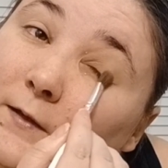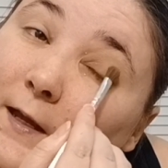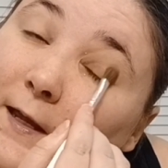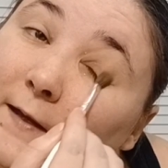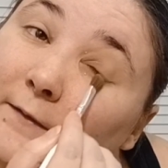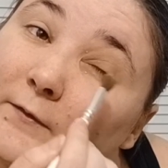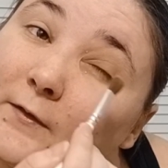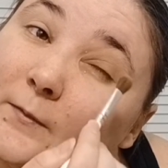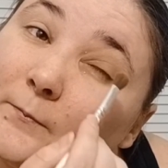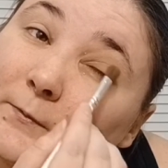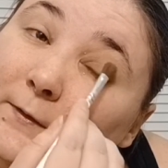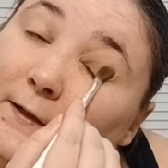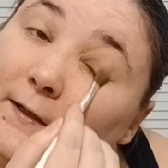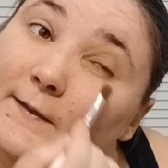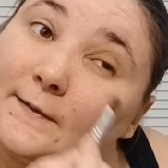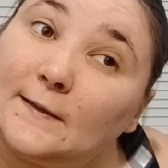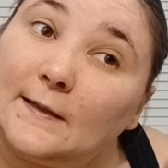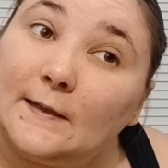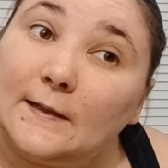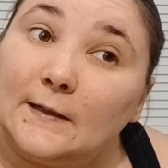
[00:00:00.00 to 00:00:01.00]
Every
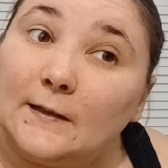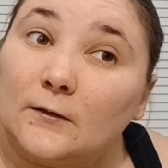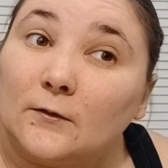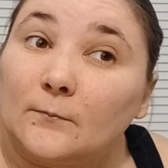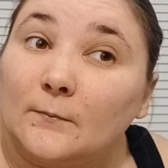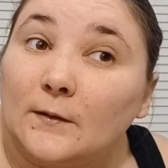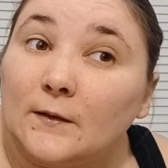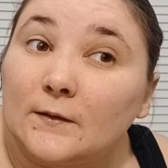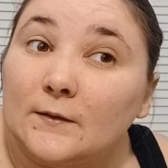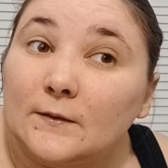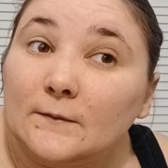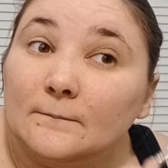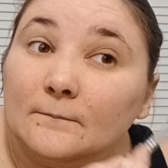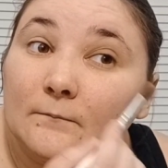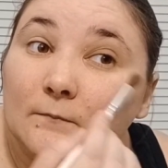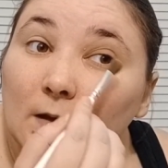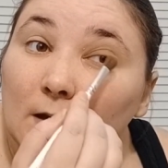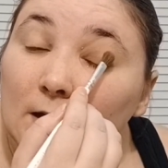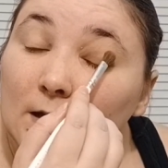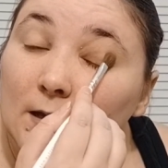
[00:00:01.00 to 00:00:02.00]
brand's a hit or miss.
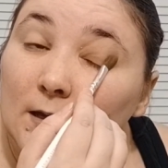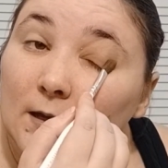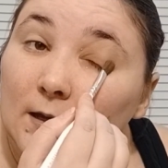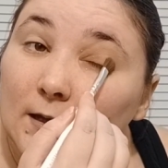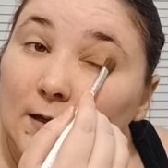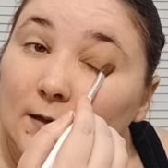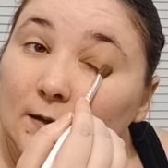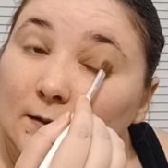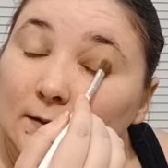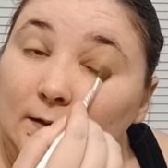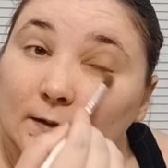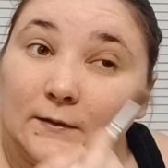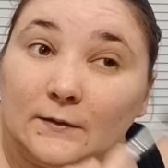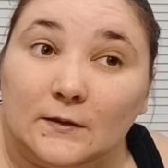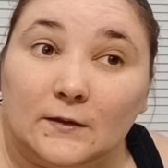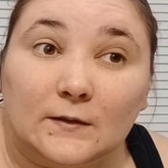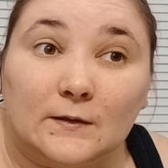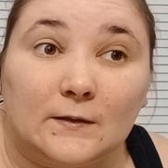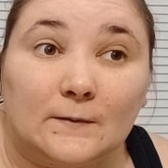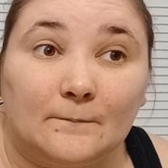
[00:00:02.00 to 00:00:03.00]
It
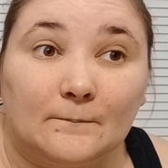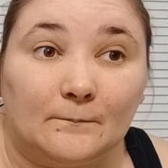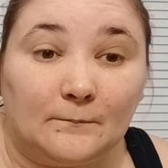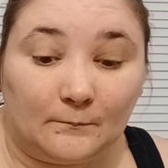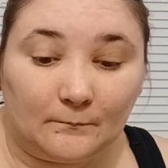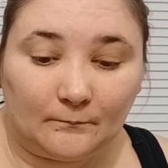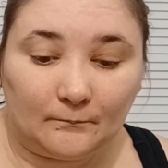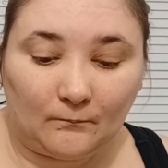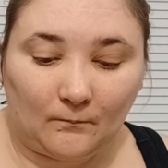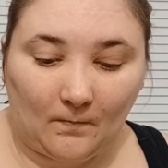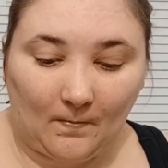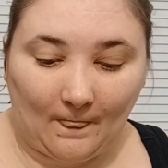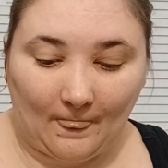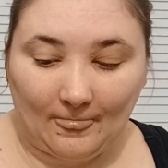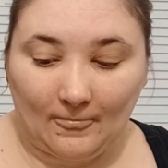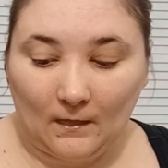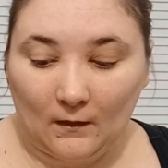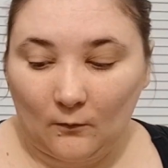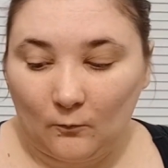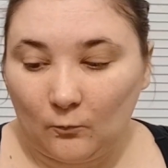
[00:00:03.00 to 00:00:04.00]
just,
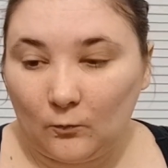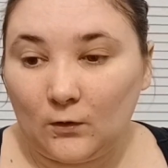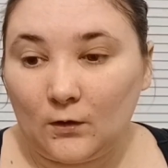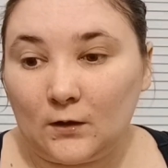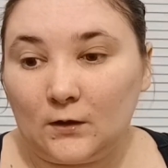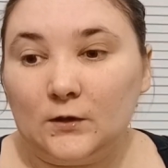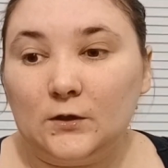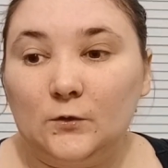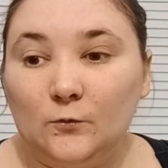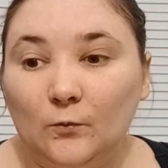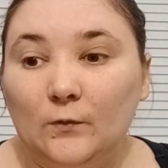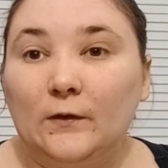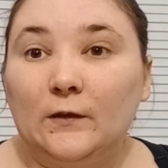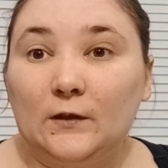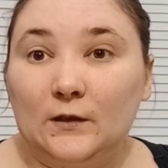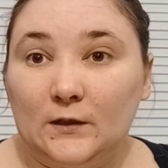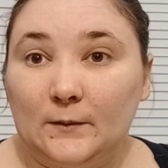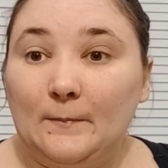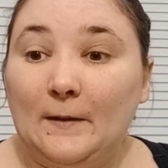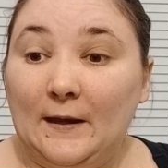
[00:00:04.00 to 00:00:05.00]
what are you
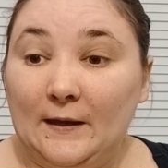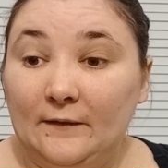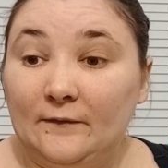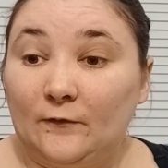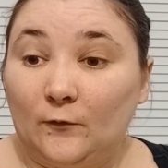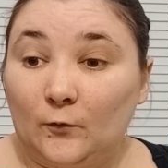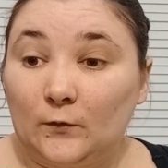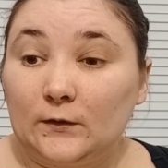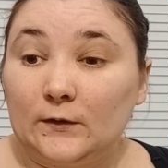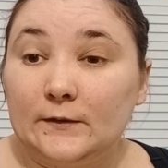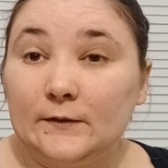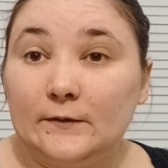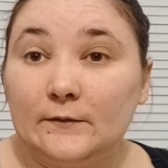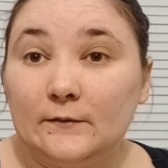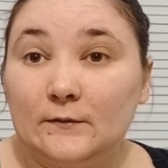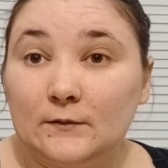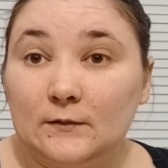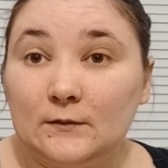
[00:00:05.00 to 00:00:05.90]
willing to pay for it?